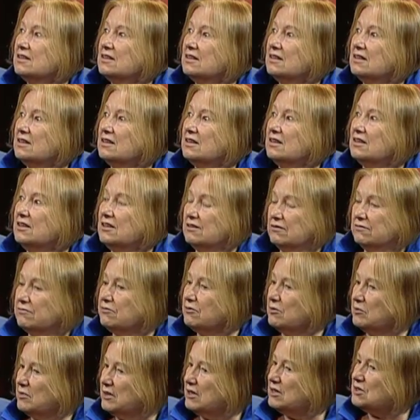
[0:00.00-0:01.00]
the
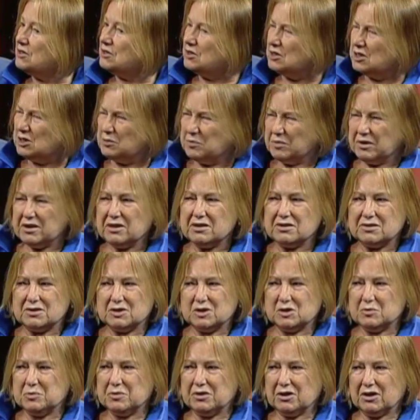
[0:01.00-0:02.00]
information space
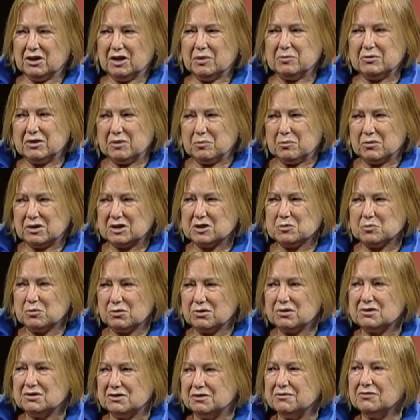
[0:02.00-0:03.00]
is becoming much
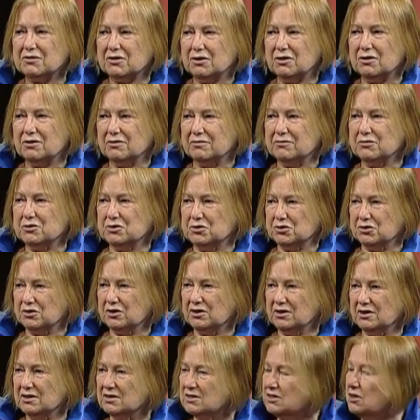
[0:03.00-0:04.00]
more difficult for
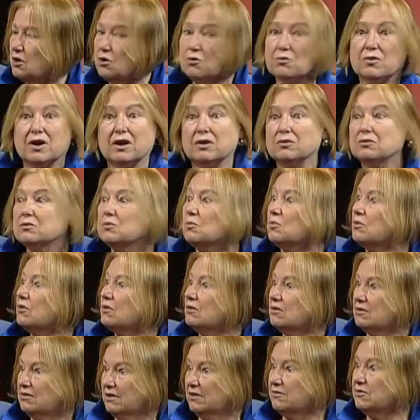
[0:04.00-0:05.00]
journalists around the
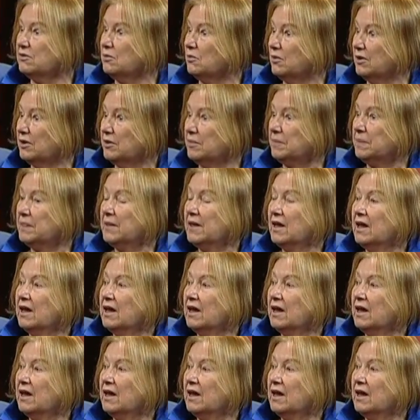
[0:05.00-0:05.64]
world, everywhere.